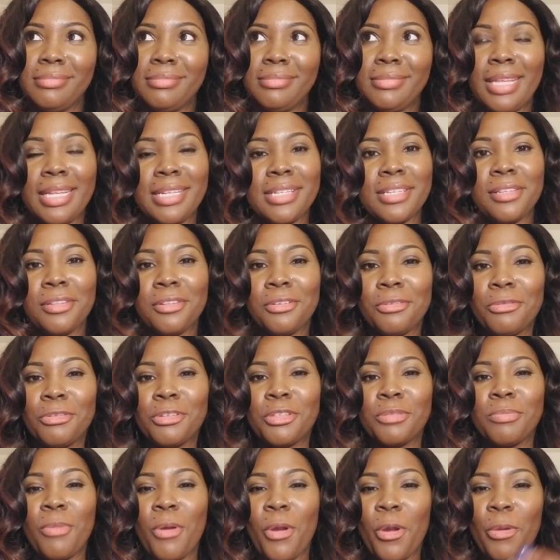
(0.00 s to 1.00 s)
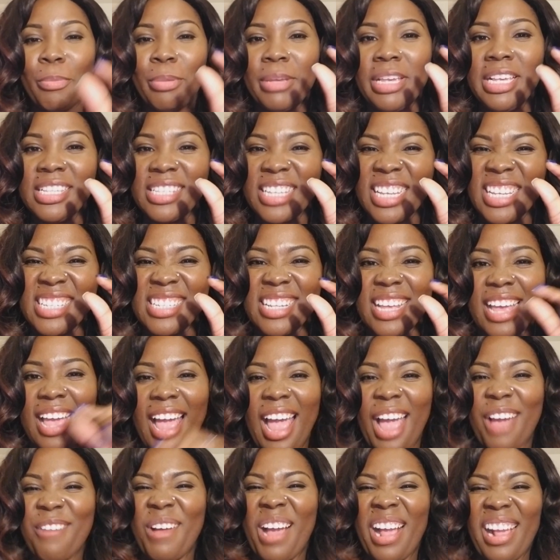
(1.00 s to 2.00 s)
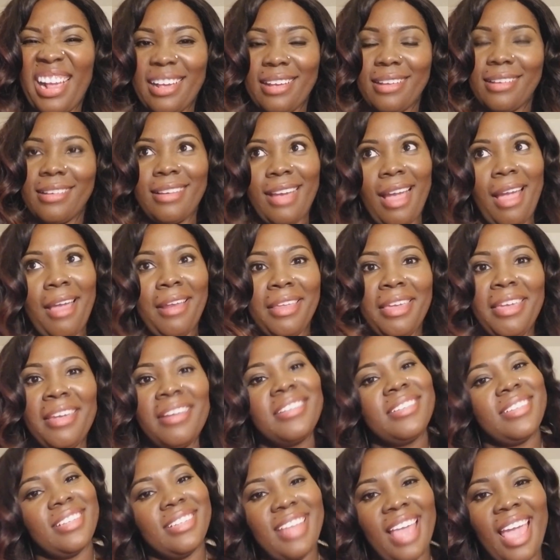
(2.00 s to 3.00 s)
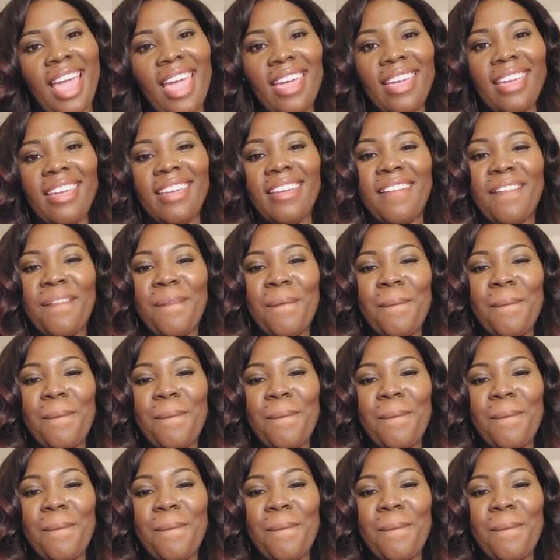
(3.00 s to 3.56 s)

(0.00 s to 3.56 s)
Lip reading: that's a little small piece as to how I got here today.